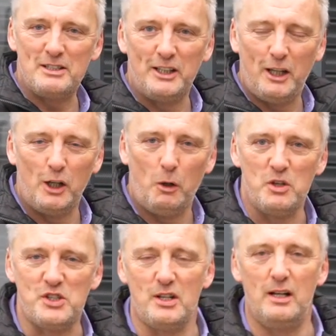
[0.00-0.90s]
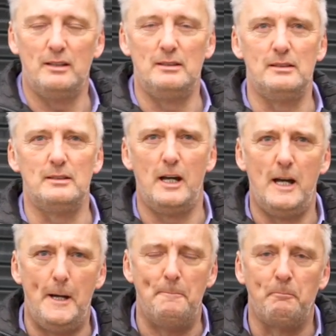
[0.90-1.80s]
actually going to go on site and
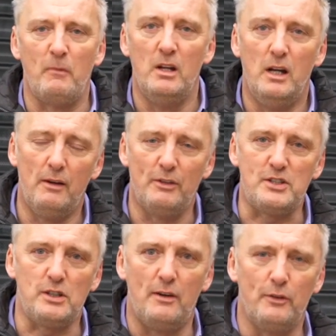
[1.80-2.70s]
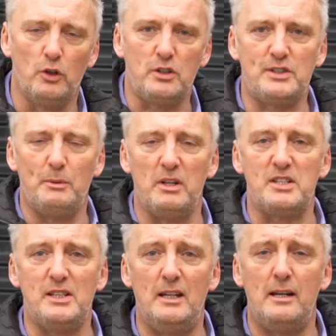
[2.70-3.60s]
have a look to see what the
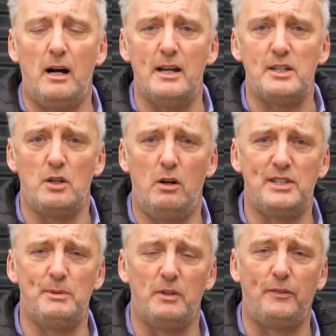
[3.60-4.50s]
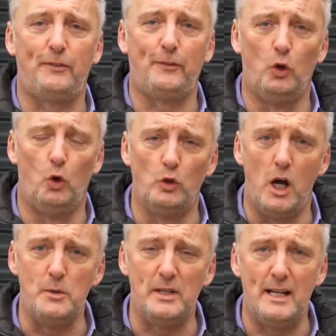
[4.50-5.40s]
ceiling heights are, to see what the floor
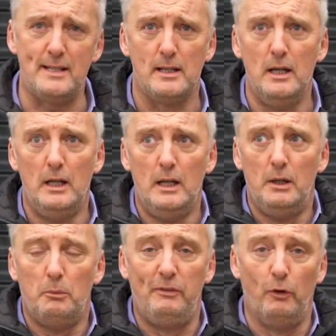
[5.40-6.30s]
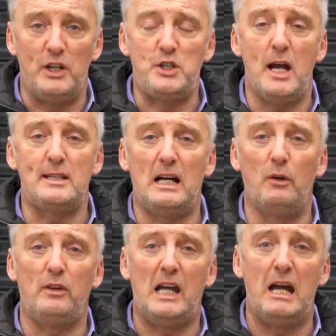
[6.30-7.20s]
loading is. We've already checked out the